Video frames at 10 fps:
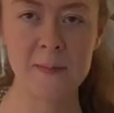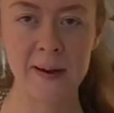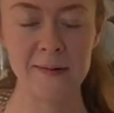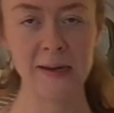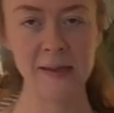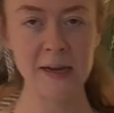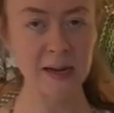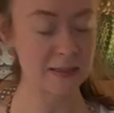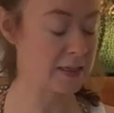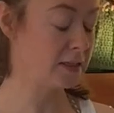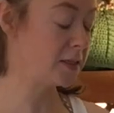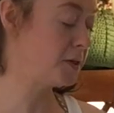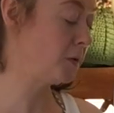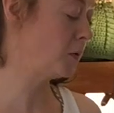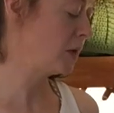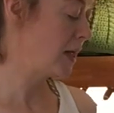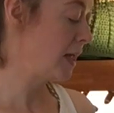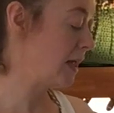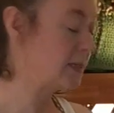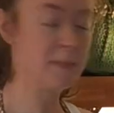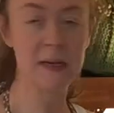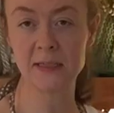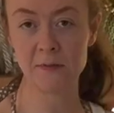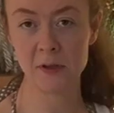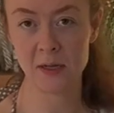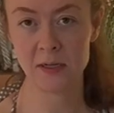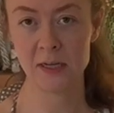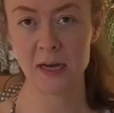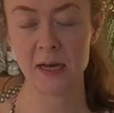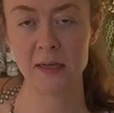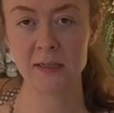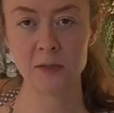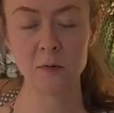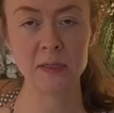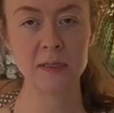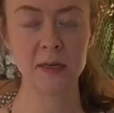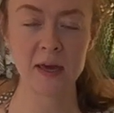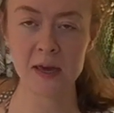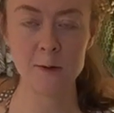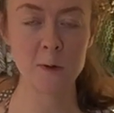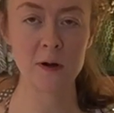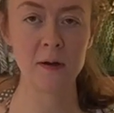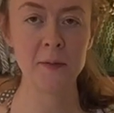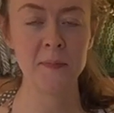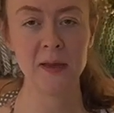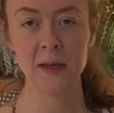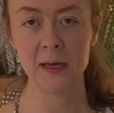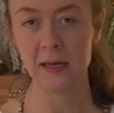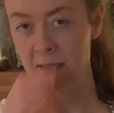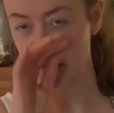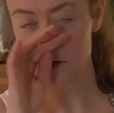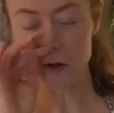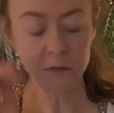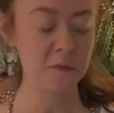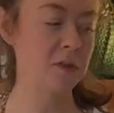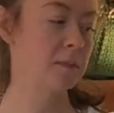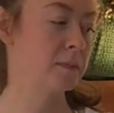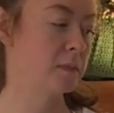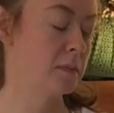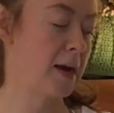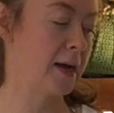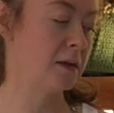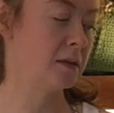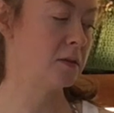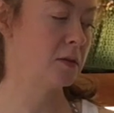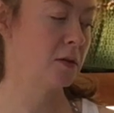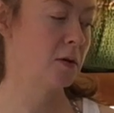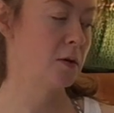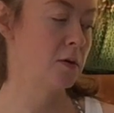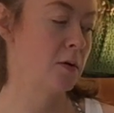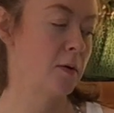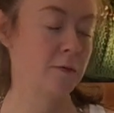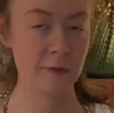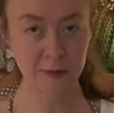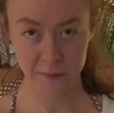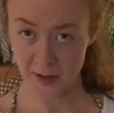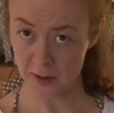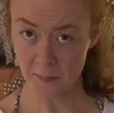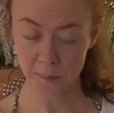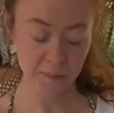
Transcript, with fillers: Then apparently the next thing to do is mix everything together. So once the quinoa is soft and fluffy,